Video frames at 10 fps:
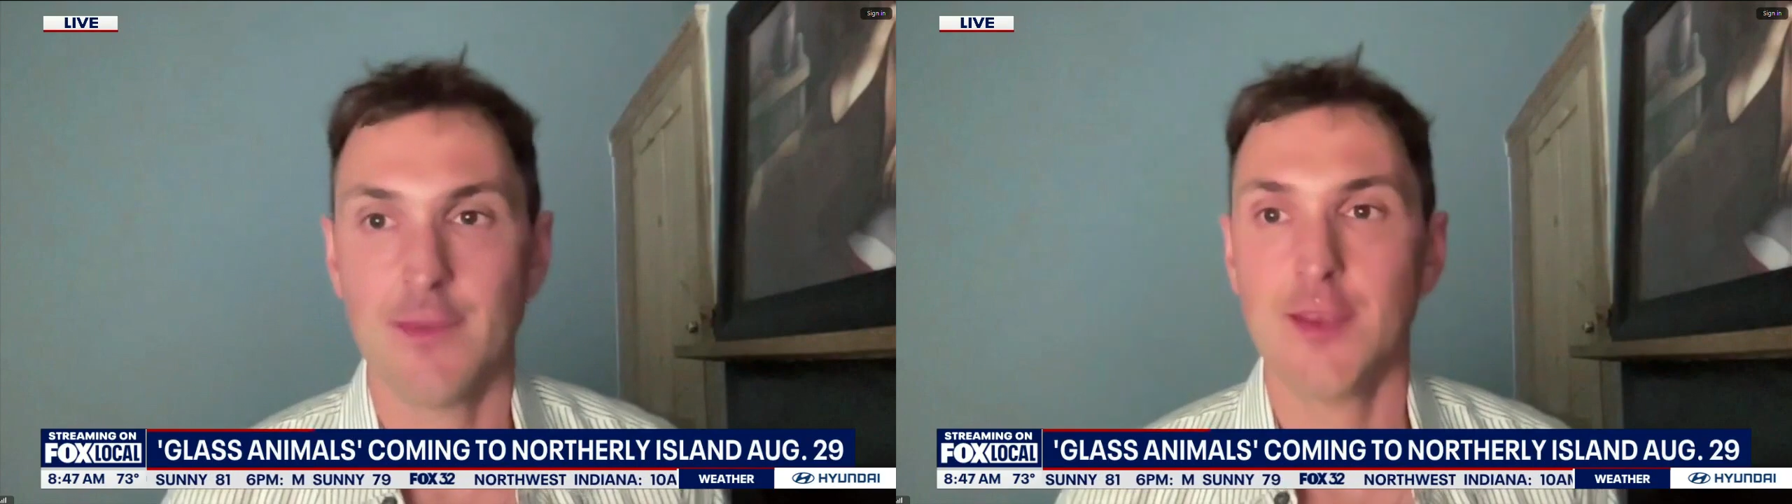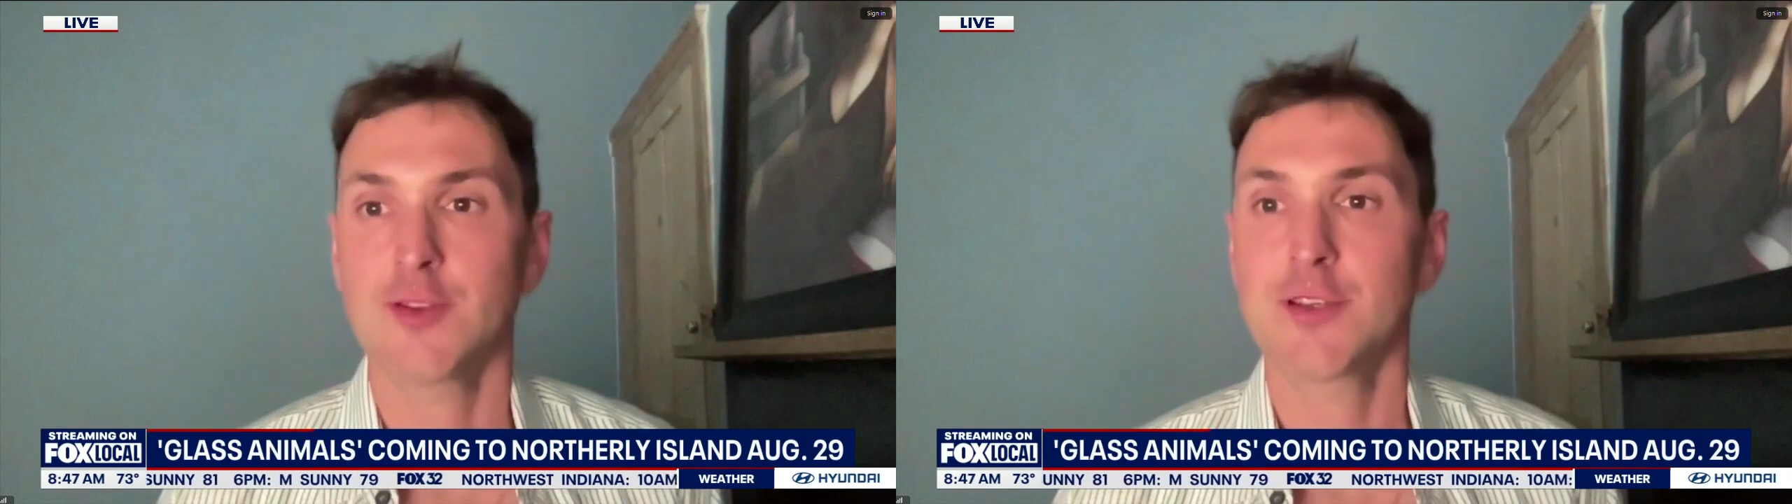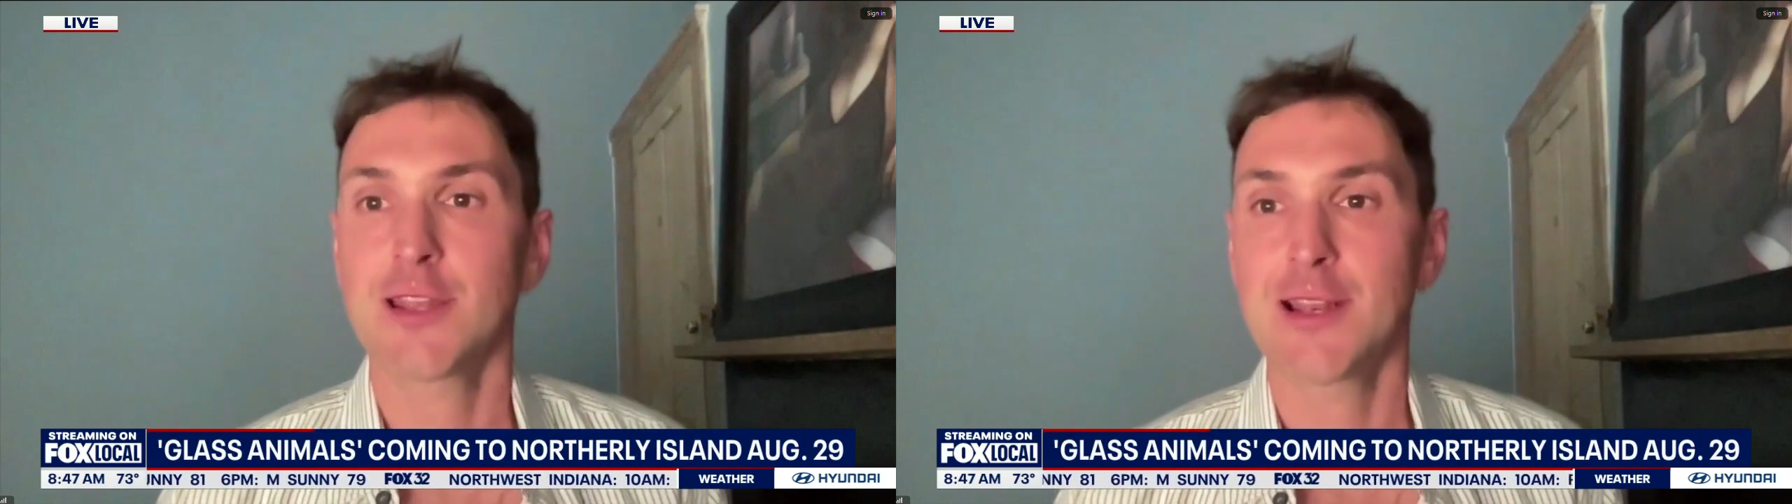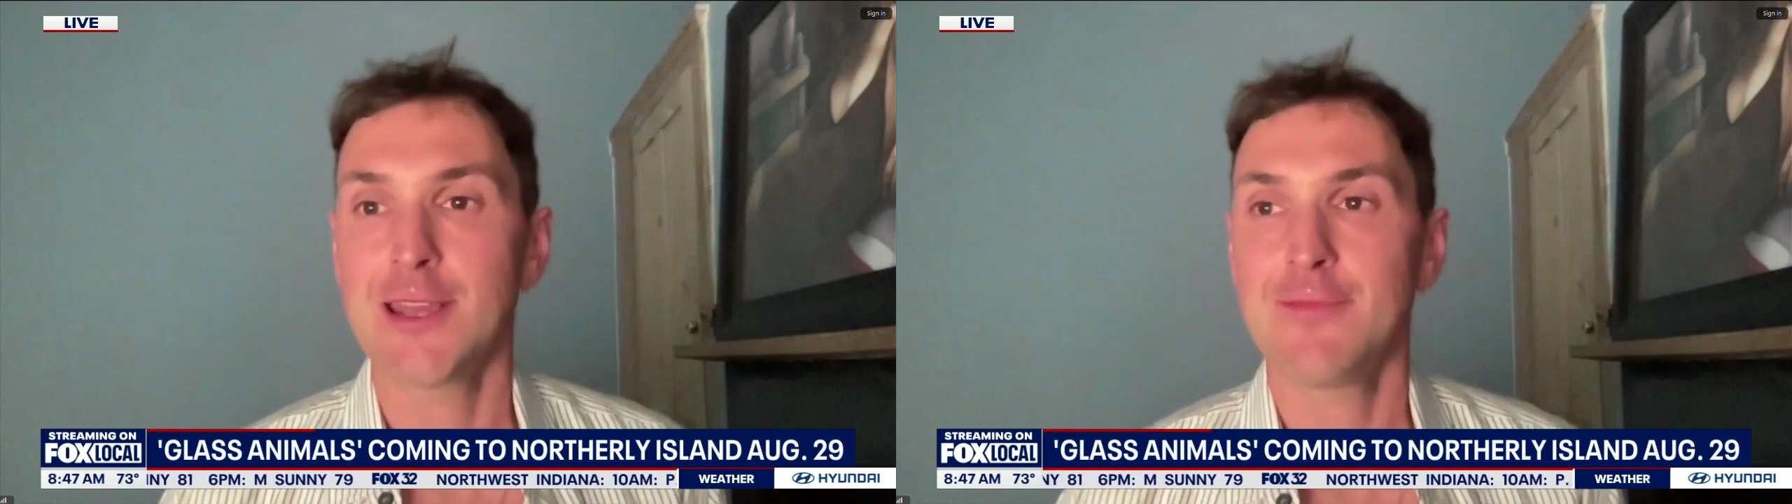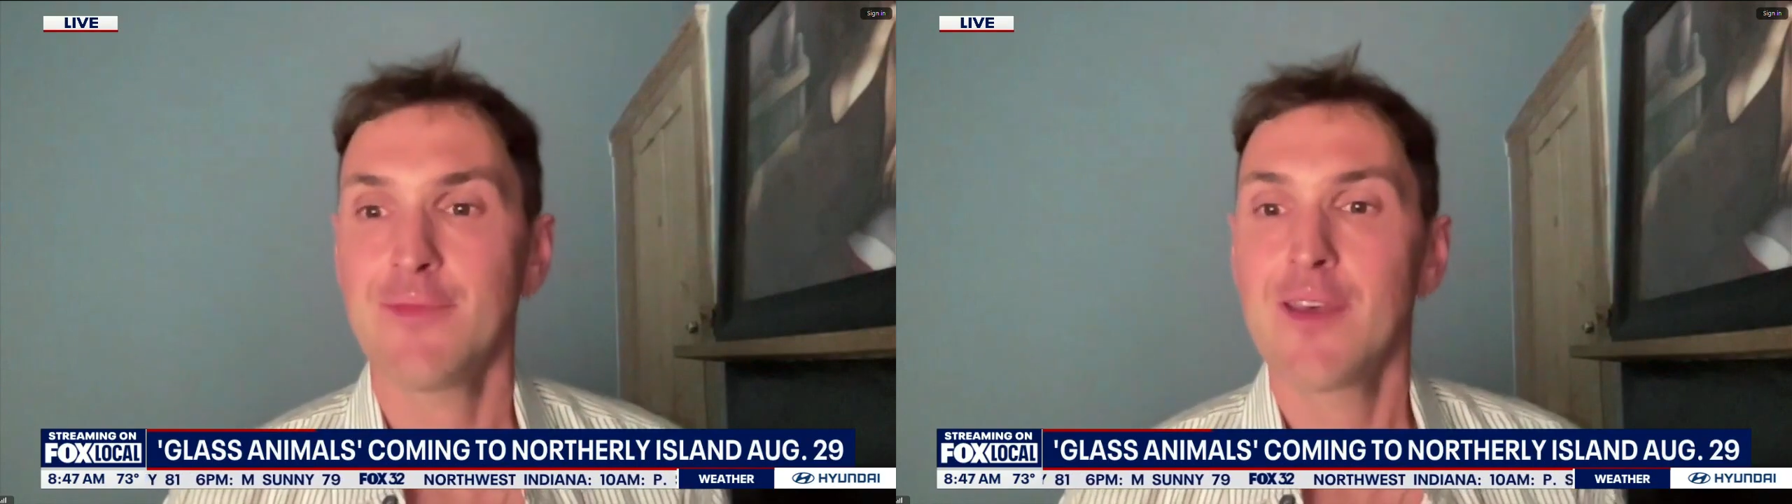
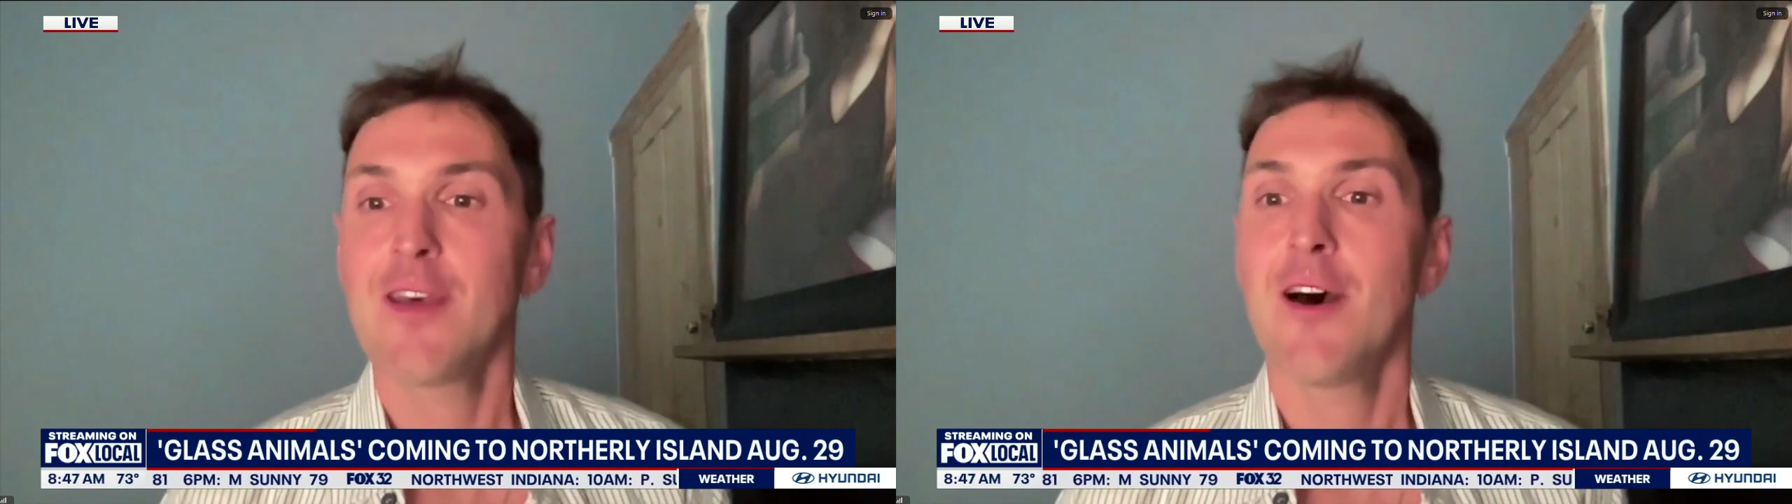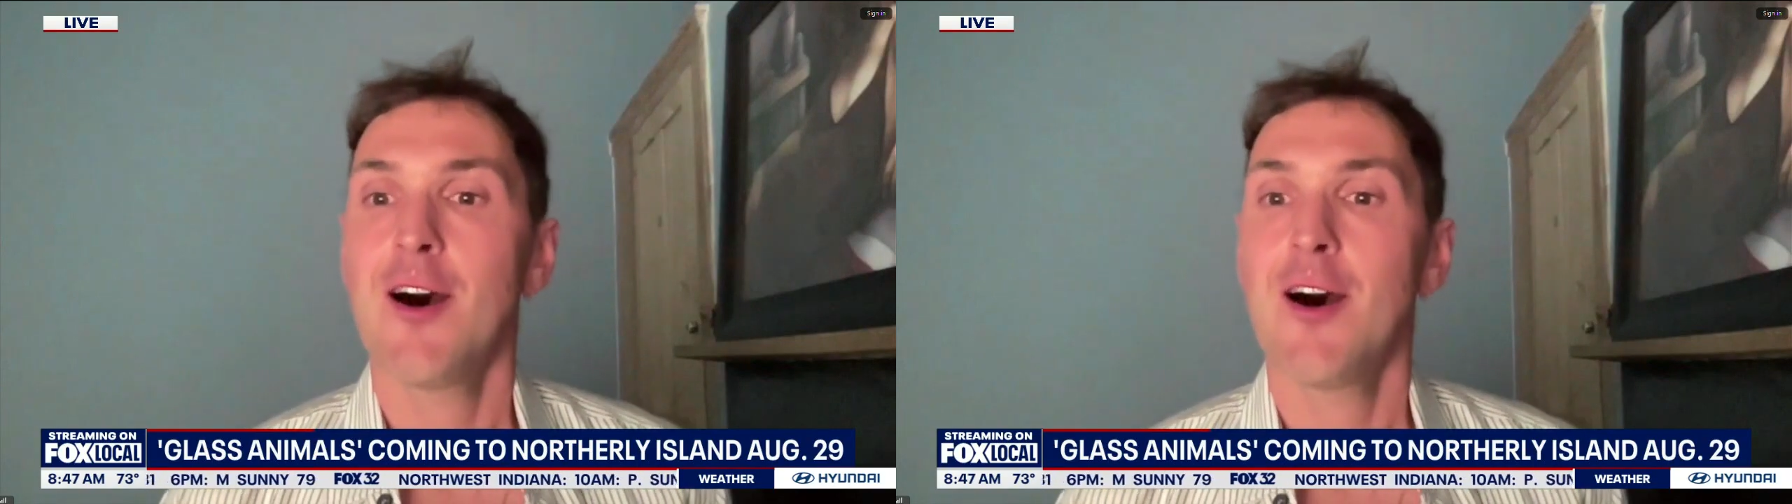Interestingly, ah.